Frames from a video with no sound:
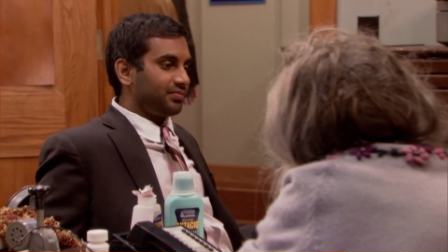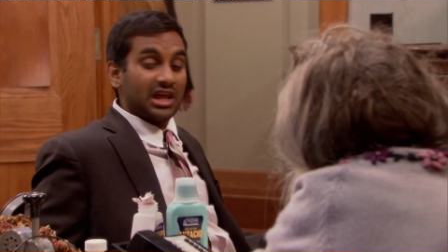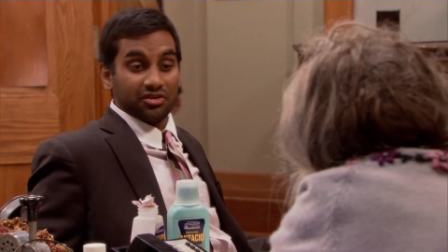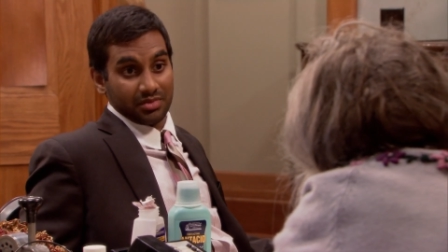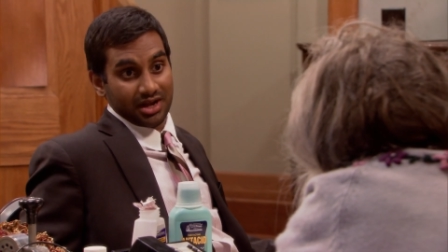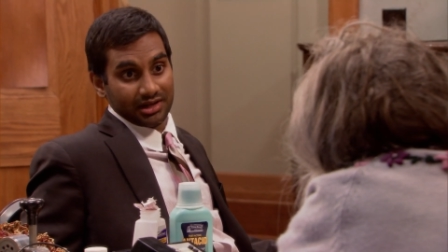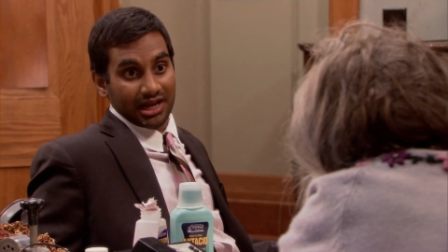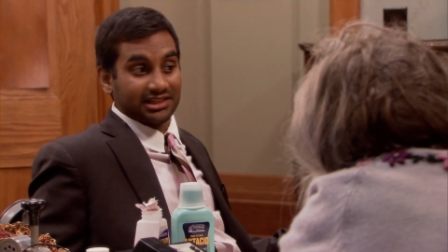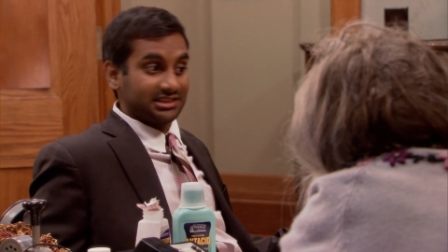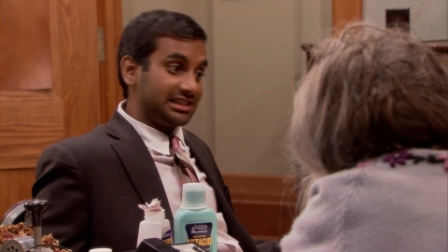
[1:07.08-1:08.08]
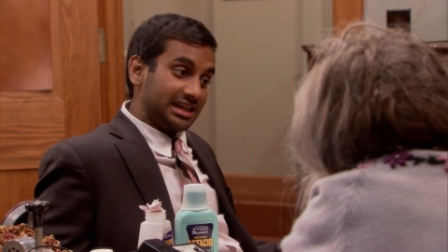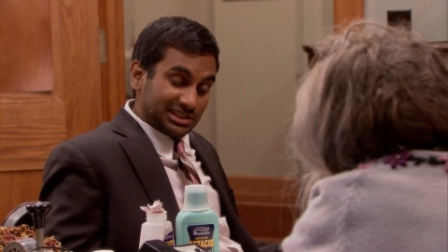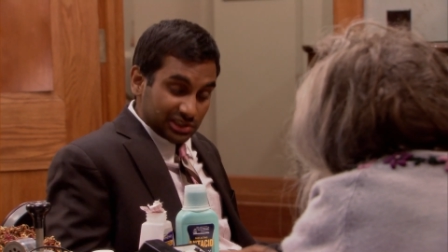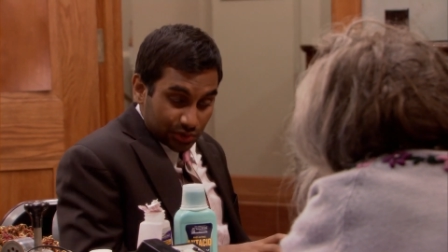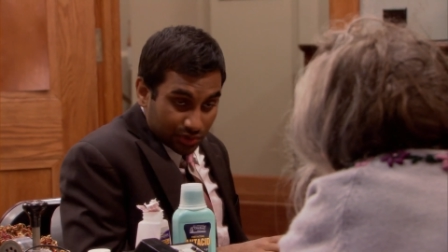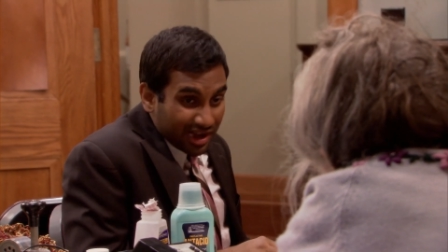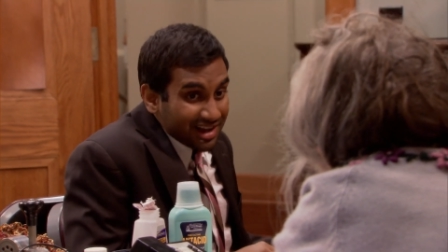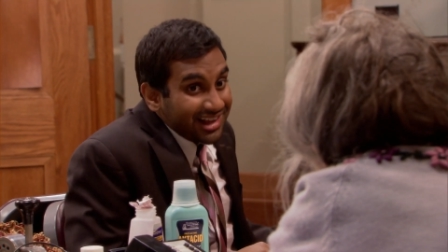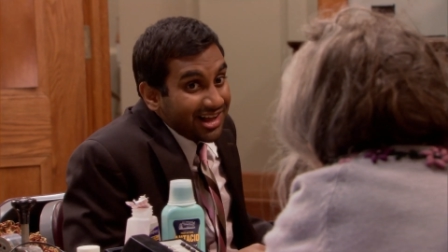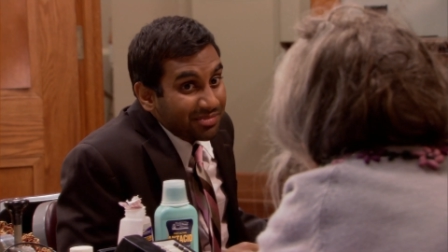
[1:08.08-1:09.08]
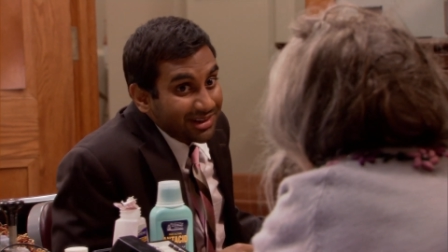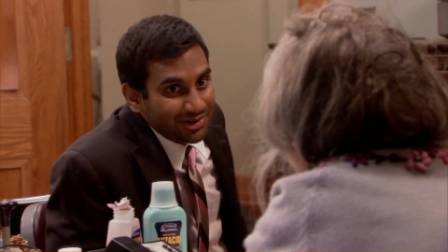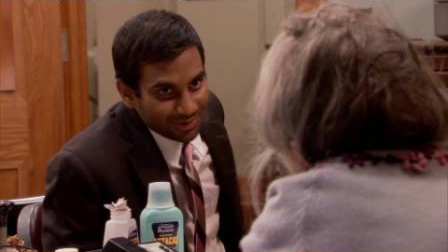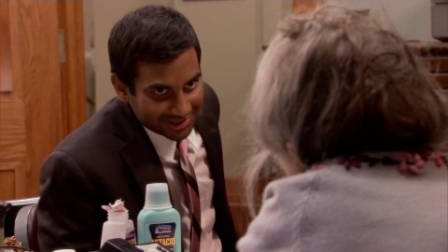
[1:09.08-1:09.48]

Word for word: Never mind. I just need to ask you a couple of